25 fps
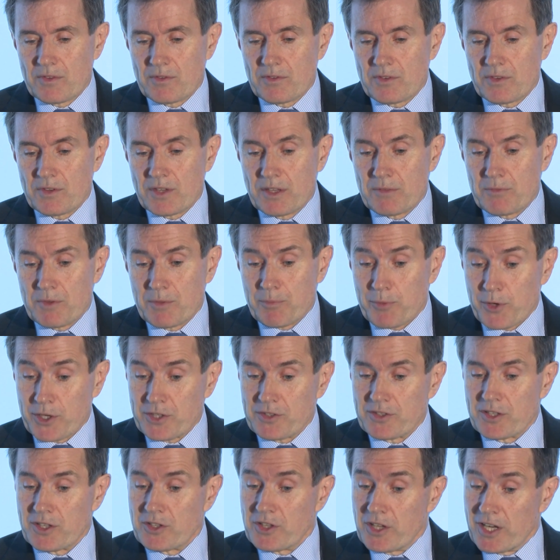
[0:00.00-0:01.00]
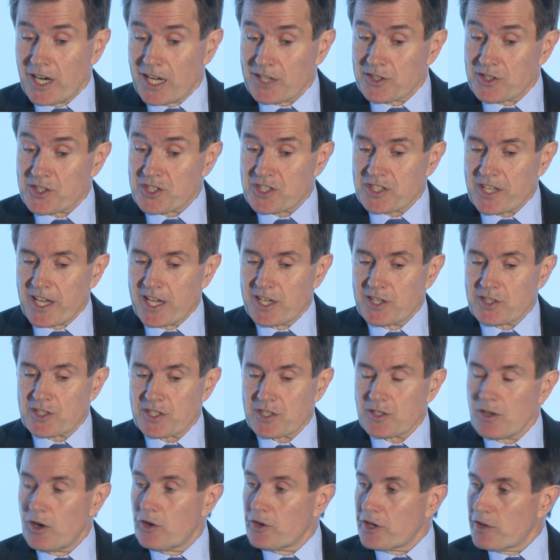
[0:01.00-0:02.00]
the Britain and the United
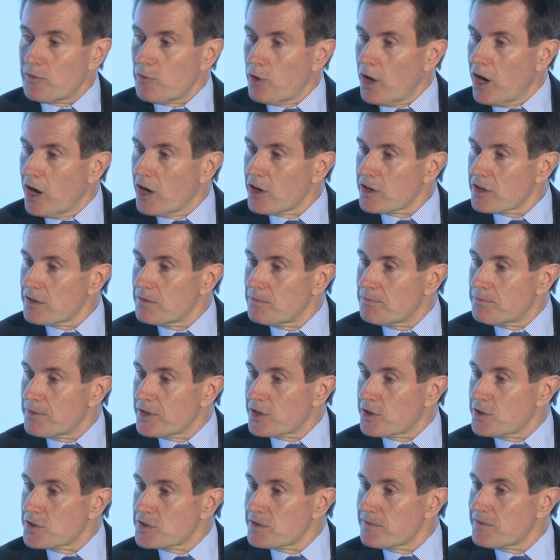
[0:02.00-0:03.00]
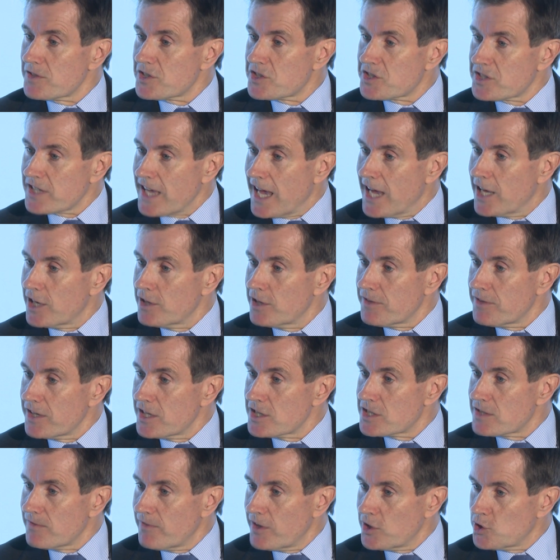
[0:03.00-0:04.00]
States on Iraq because of the scale
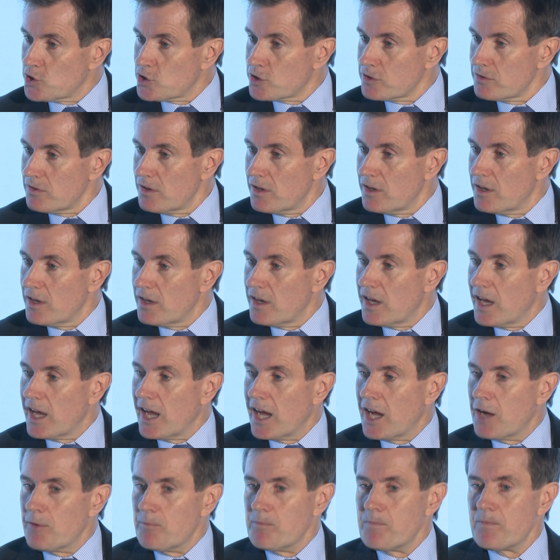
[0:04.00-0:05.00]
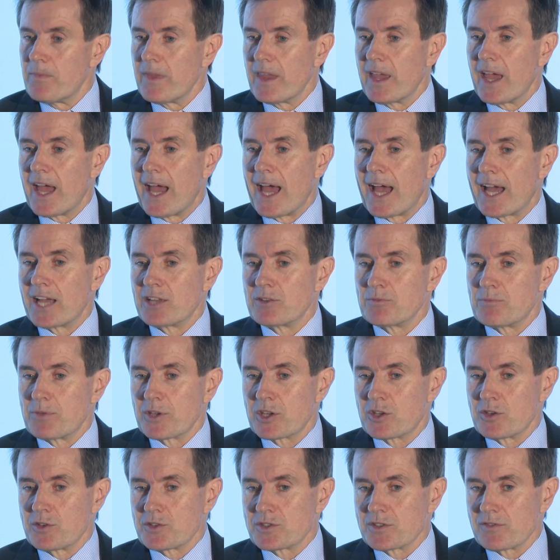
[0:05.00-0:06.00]
intervention um, and
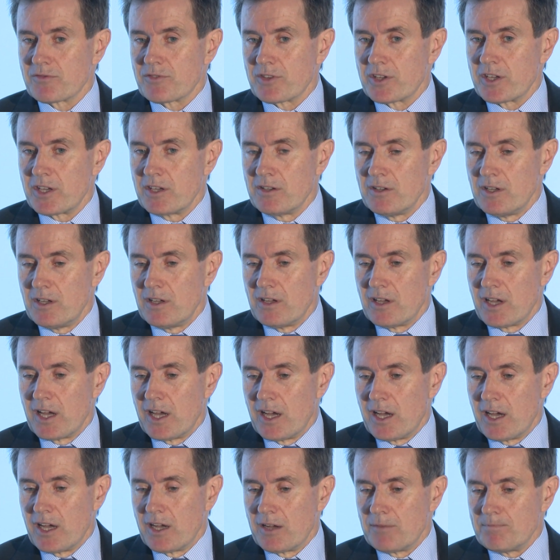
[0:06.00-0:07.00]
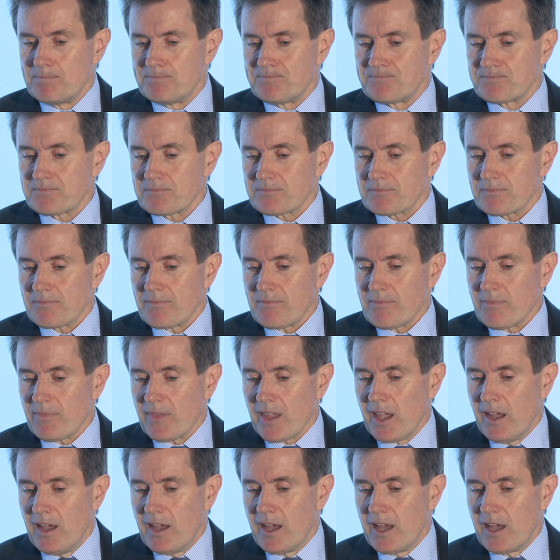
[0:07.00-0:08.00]
because of the, um,
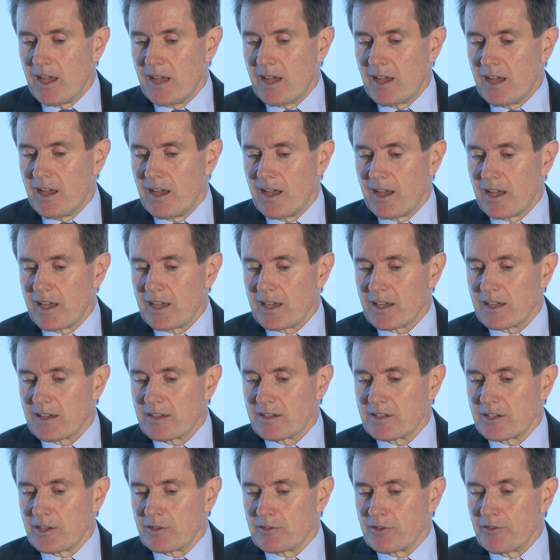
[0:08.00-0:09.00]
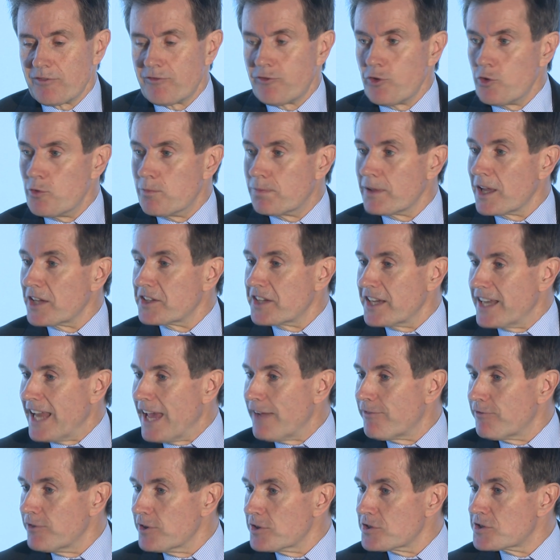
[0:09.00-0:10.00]
uh, uh, you know, the full-blooded
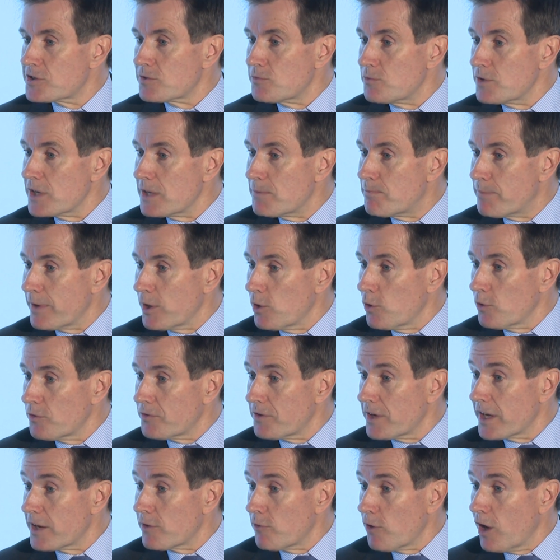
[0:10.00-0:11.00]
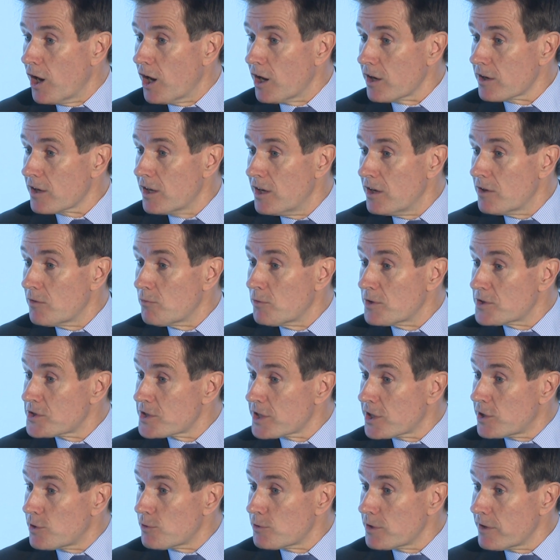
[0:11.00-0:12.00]
effort to rebuild Iraq with
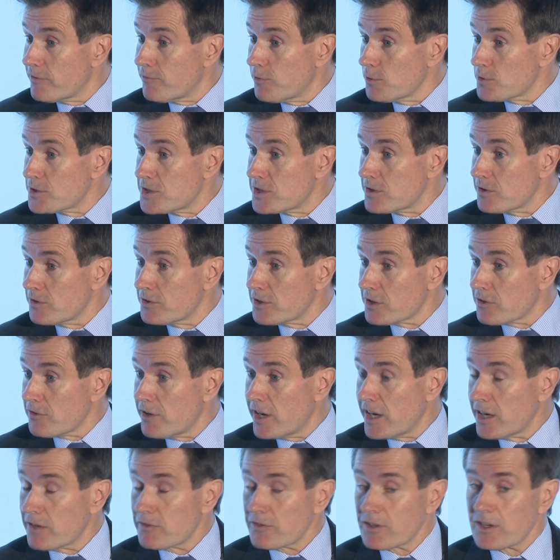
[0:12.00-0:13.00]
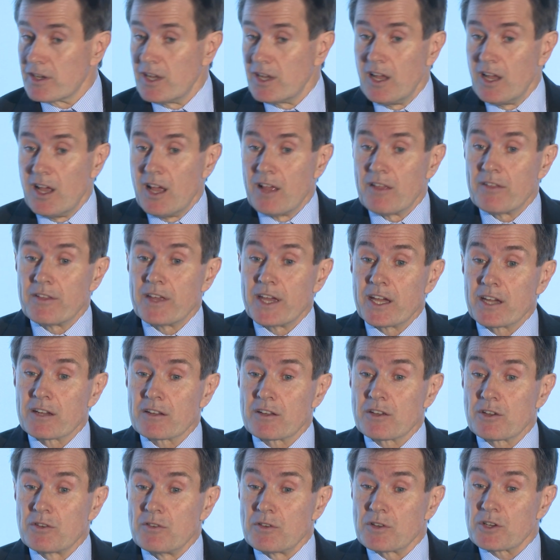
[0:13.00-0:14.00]
security forces on the ground. They're
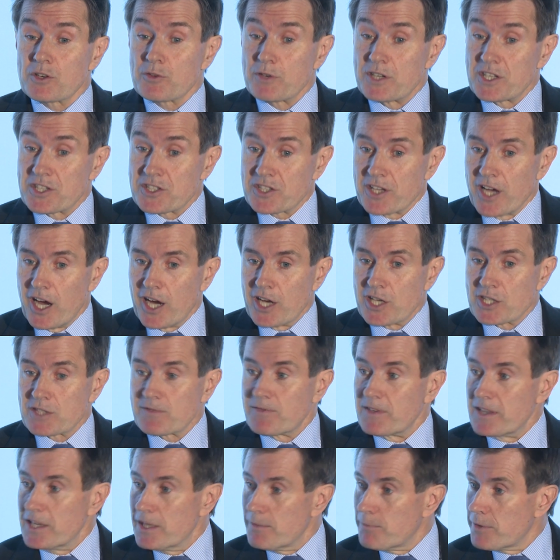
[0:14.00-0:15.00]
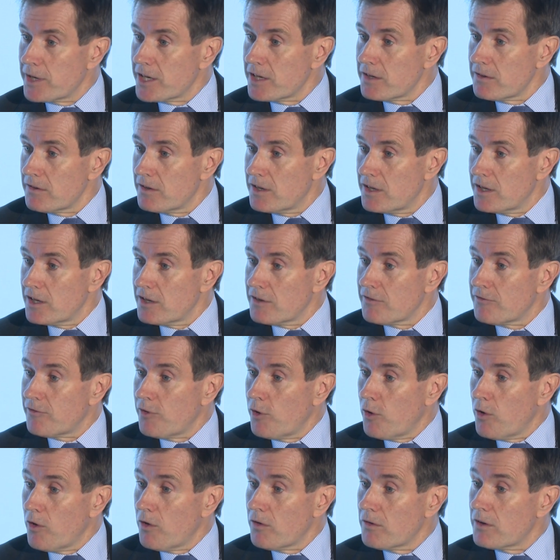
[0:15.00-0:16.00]
criticised for Libya
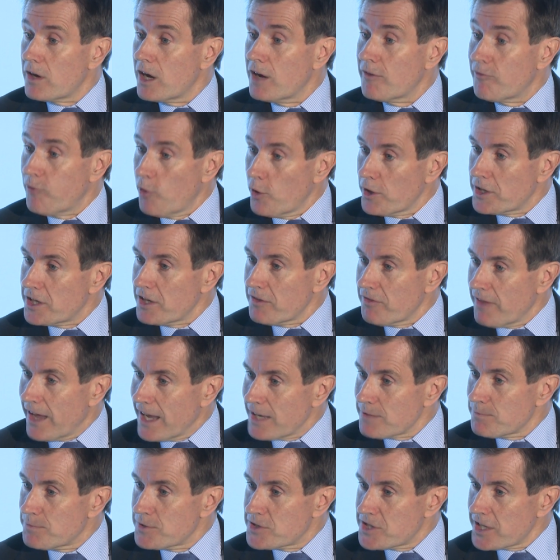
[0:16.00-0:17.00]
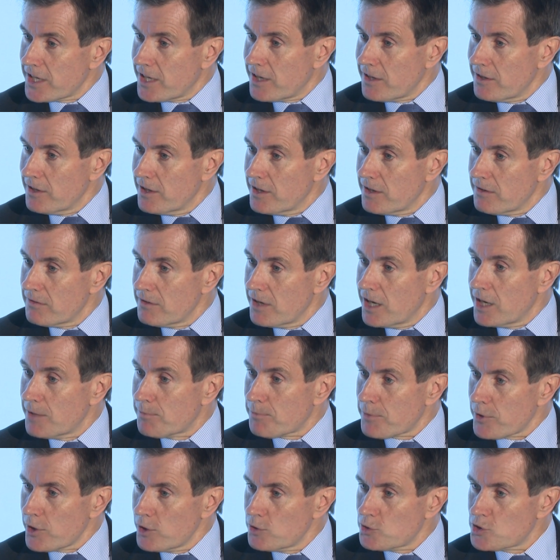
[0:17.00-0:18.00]
for avoiding that particular
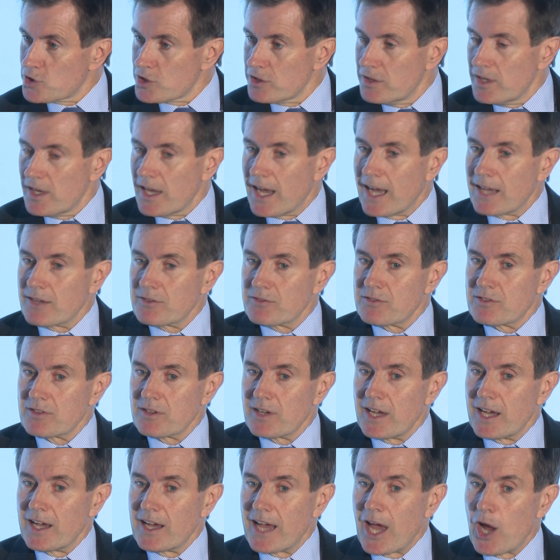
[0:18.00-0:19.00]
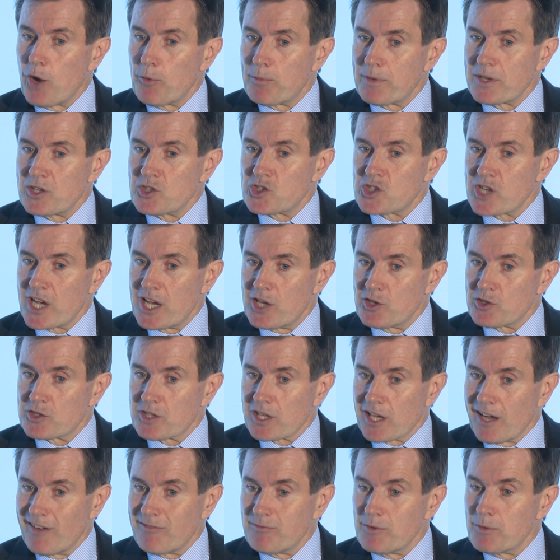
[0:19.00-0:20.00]
approach and uh, helping change the
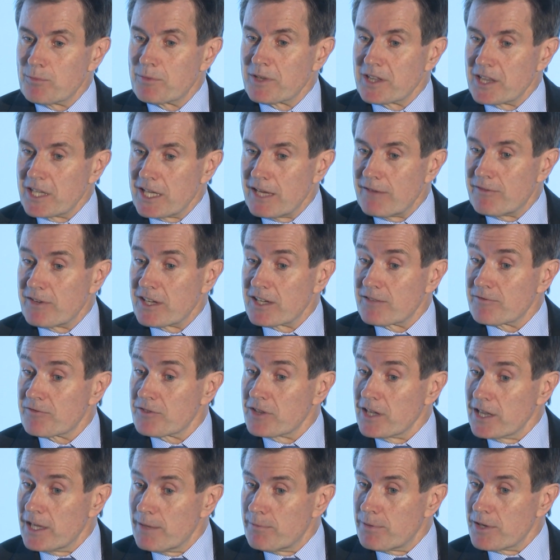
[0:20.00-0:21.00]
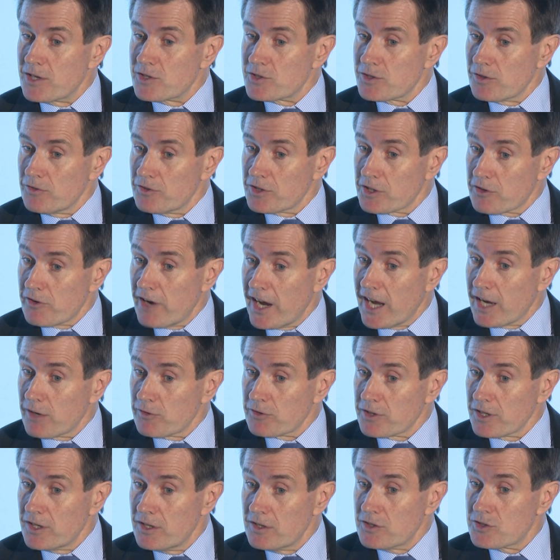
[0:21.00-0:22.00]
government, but leaving it for the Libyans on the ground
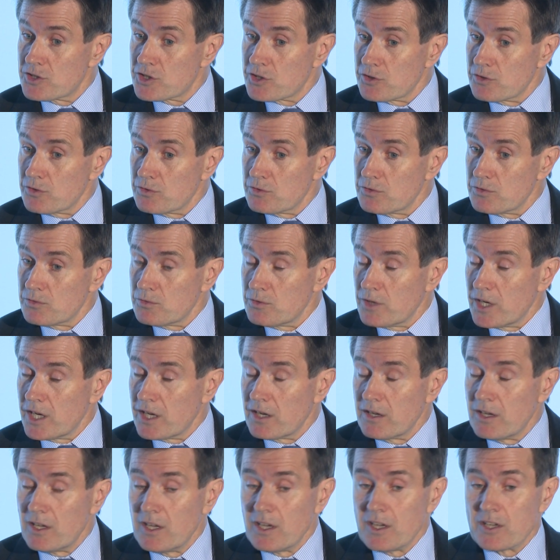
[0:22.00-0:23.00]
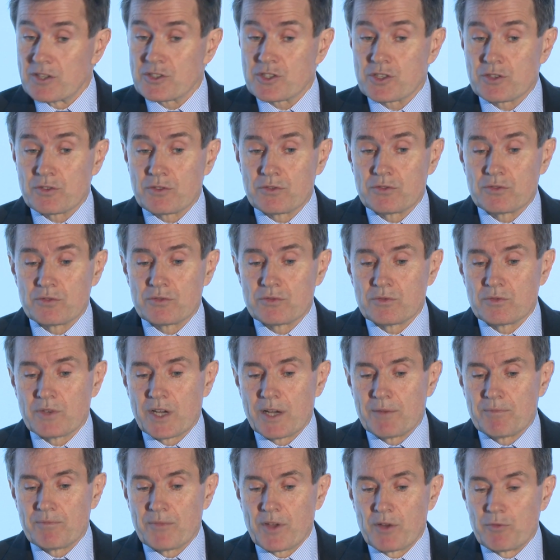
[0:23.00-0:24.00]
to, uh, to
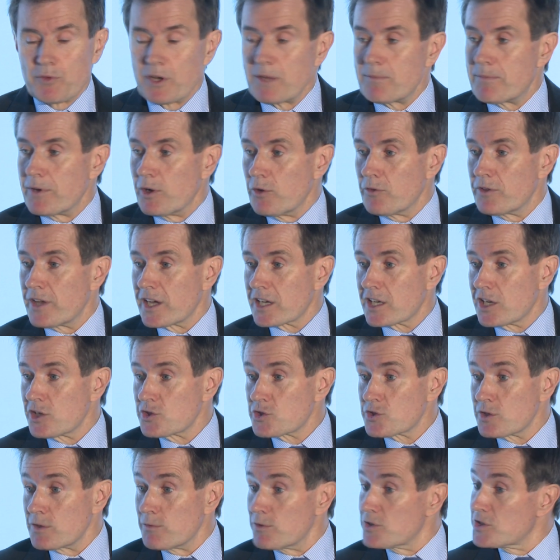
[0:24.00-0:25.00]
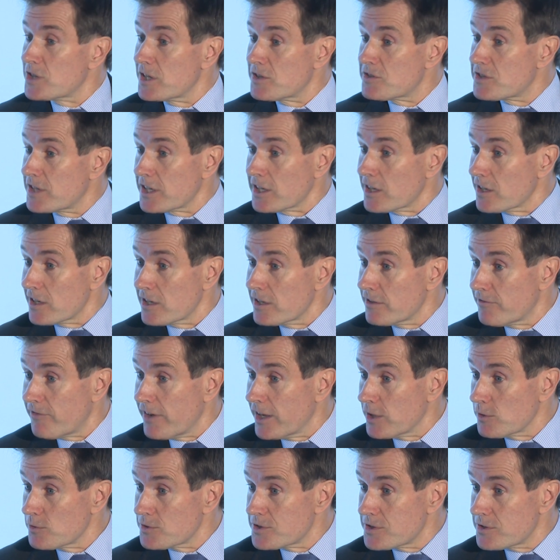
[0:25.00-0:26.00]
um, rebuild their country, which they singularly
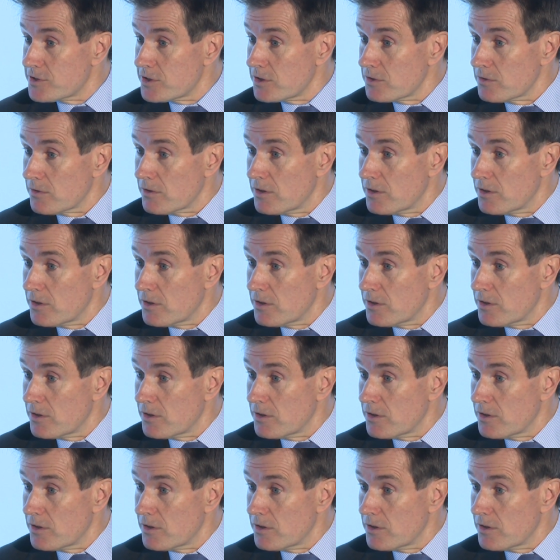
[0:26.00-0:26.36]
failed to do.